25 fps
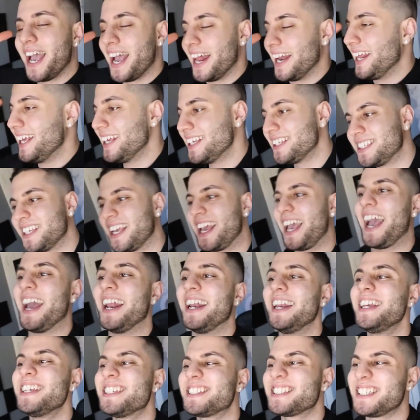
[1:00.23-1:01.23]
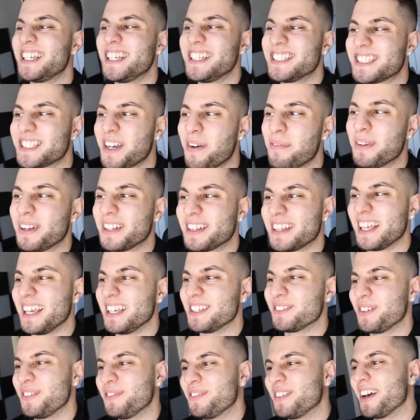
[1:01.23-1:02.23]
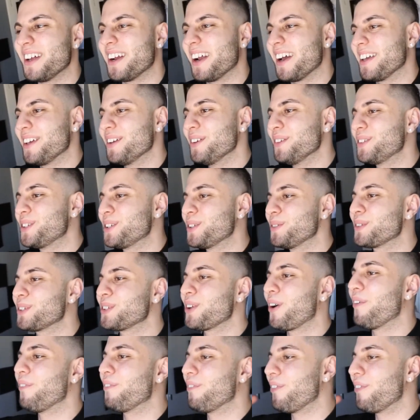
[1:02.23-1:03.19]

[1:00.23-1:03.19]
and he's seen some of the things we've done on YouTube so